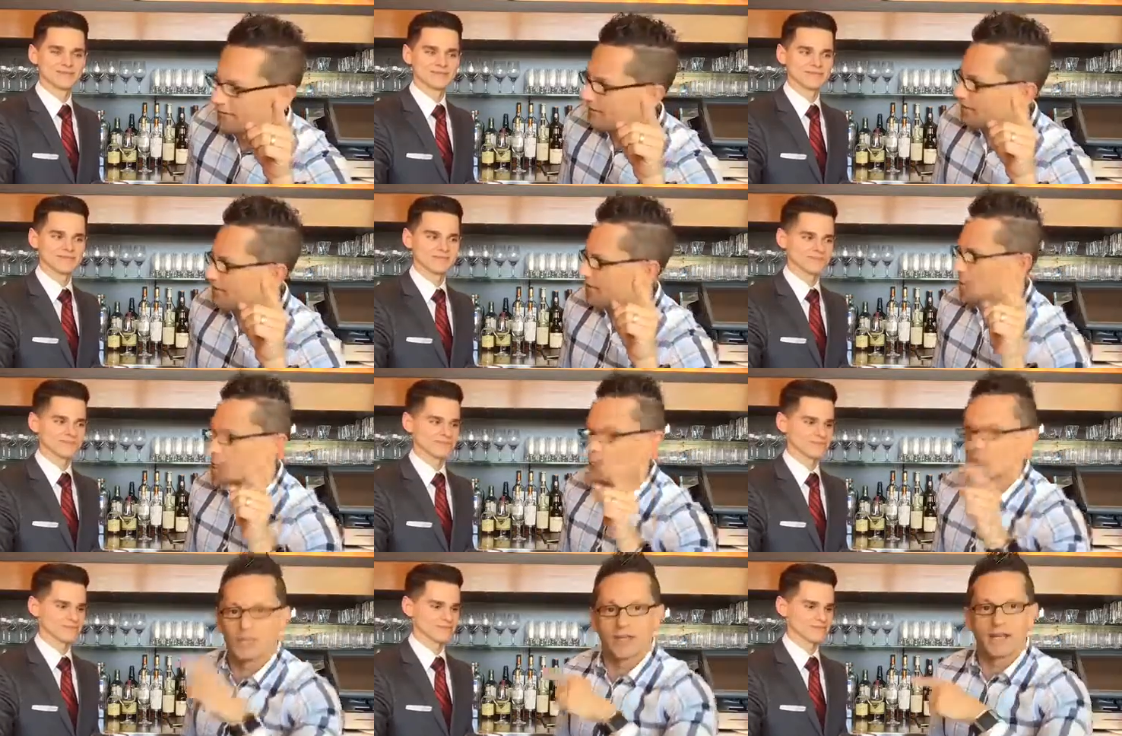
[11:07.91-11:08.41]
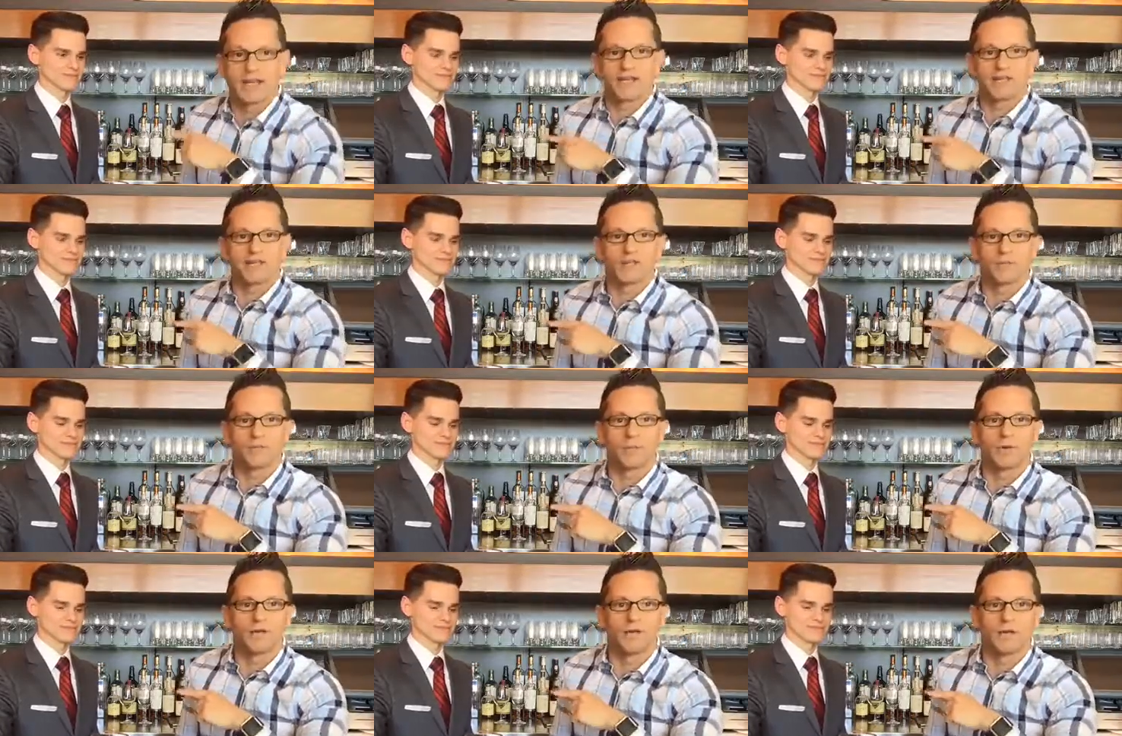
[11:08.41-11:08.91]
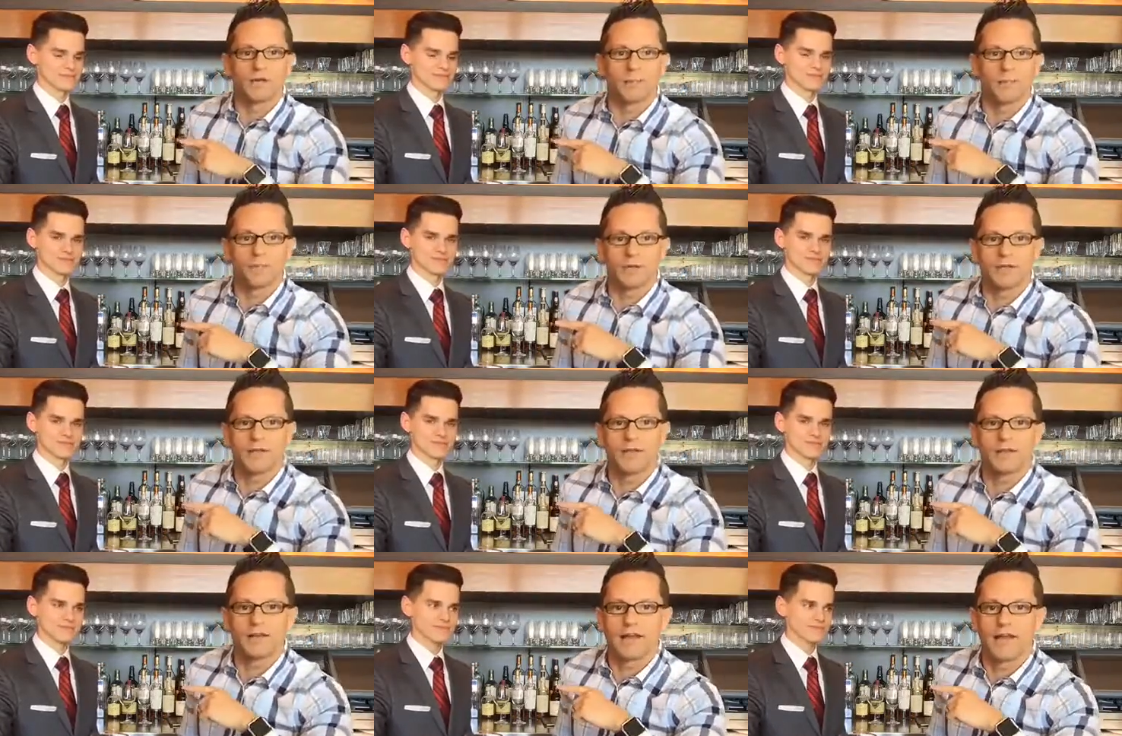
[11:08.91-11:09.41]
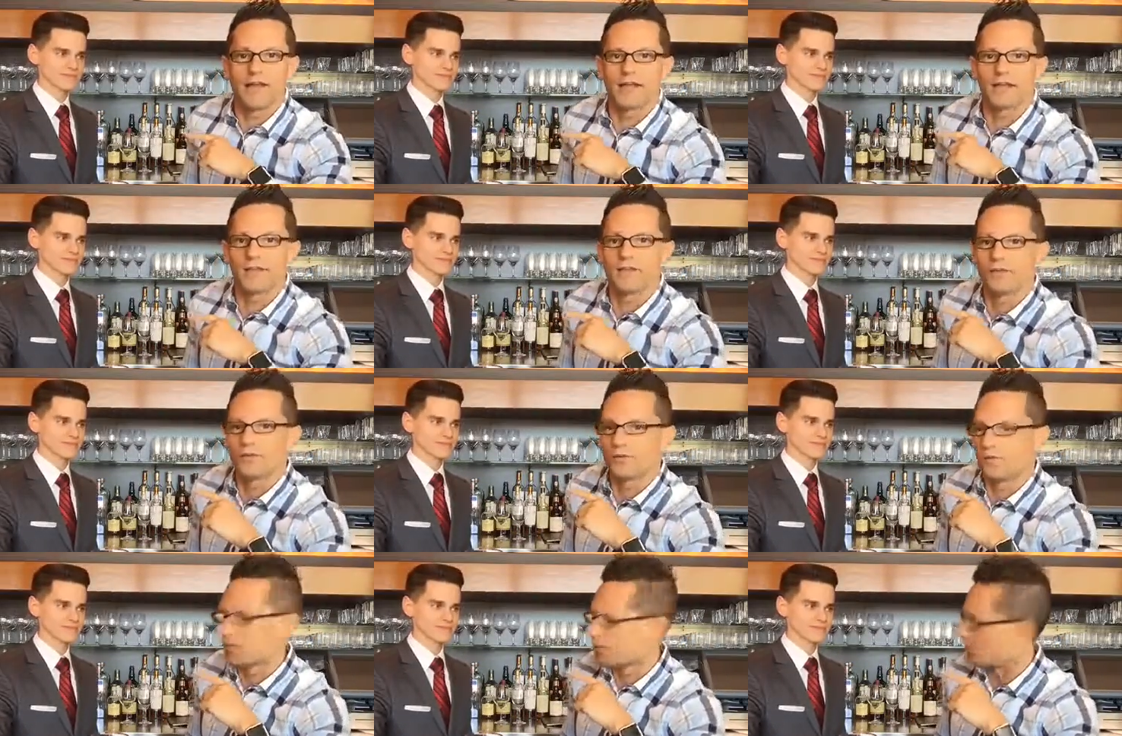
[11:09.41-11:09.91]
Speaker 1: So Chance will be
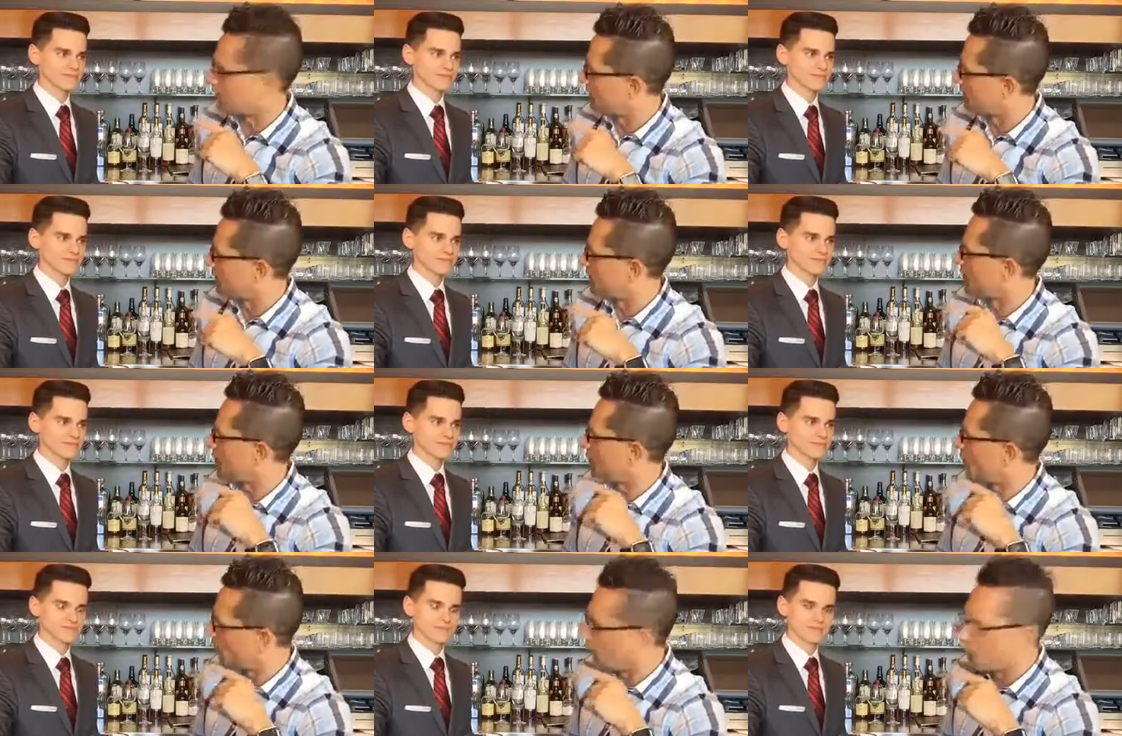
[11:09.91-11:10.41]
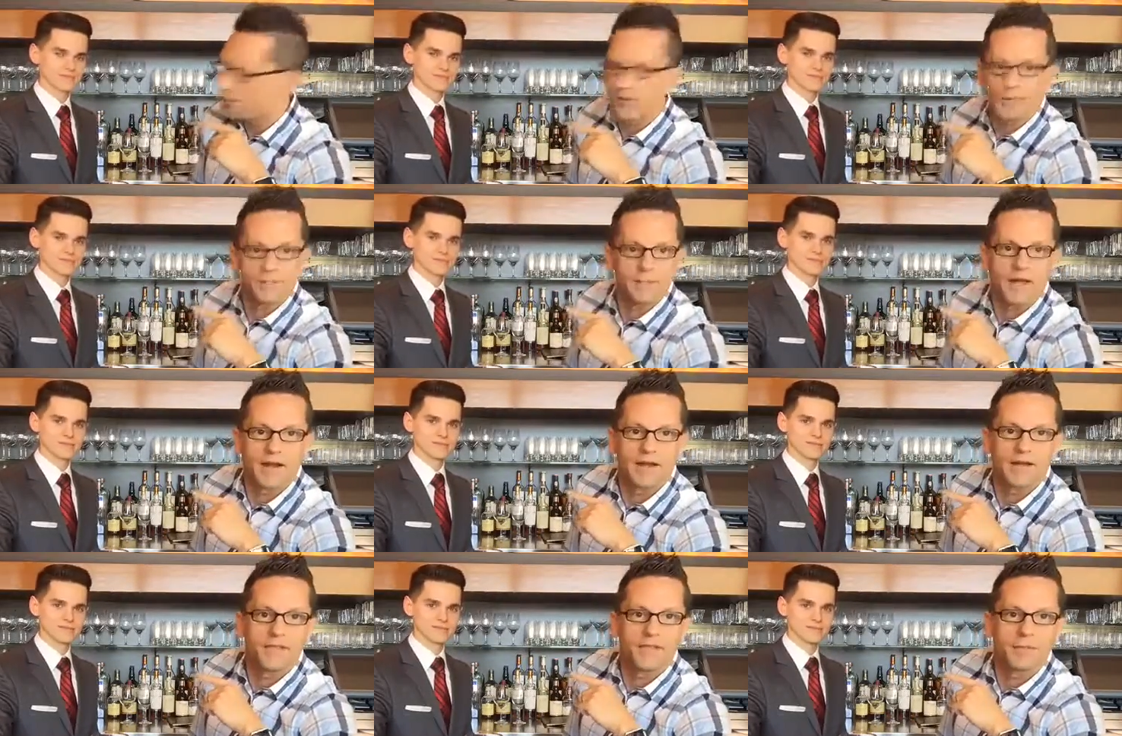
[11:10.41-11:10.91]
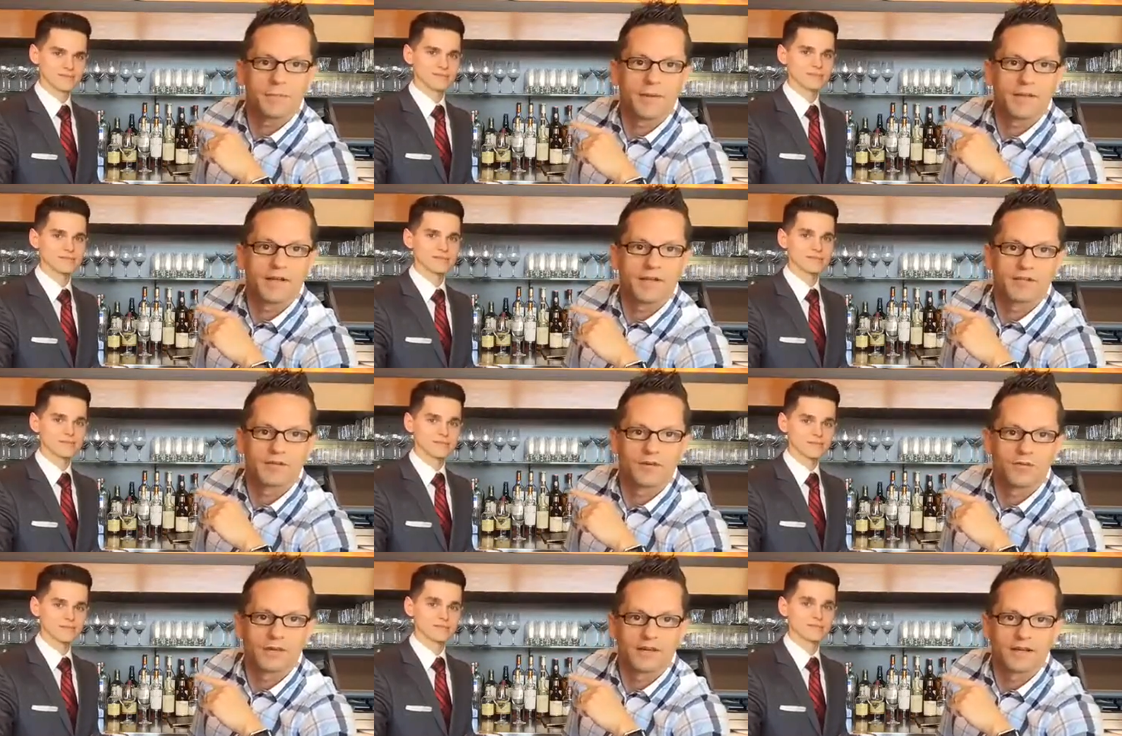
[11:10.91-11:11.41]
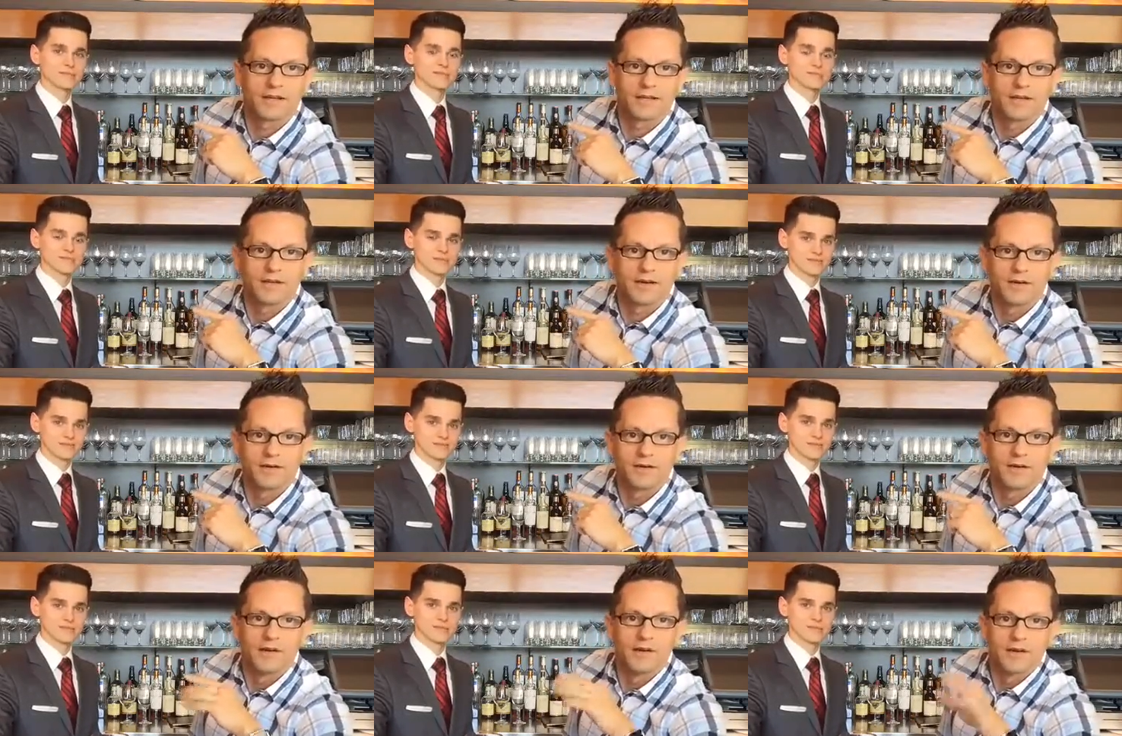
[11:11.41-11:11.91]
like your only man in the picture right
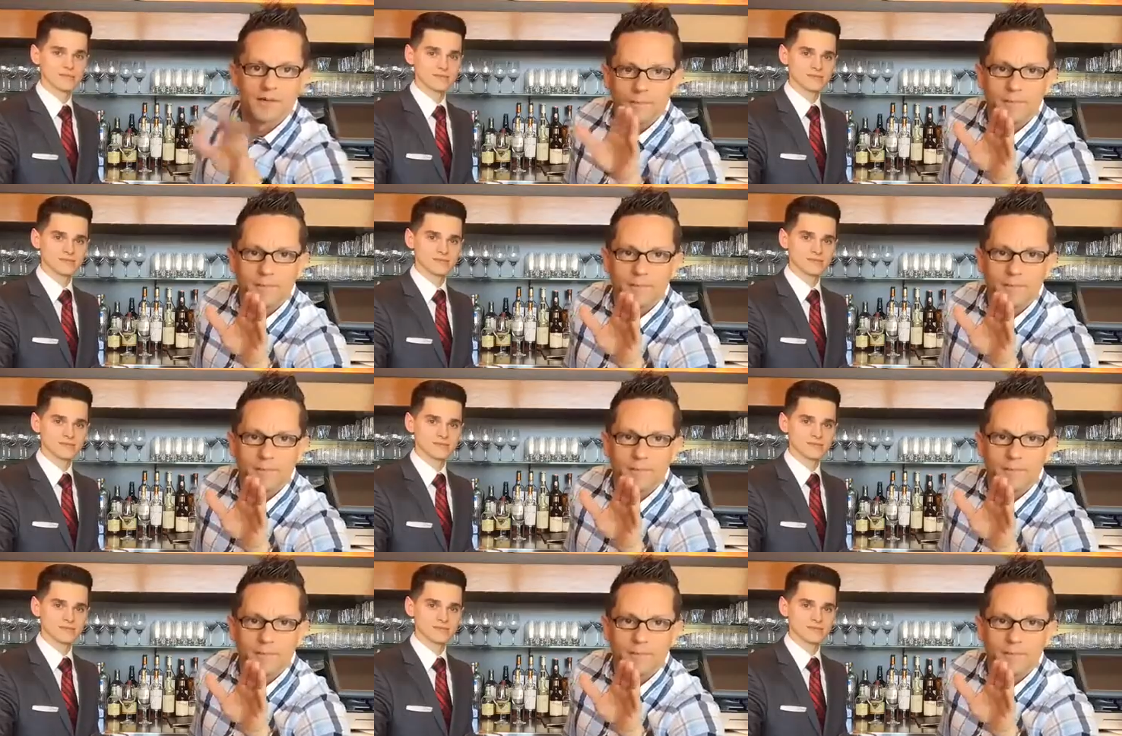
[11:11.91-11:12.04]
now.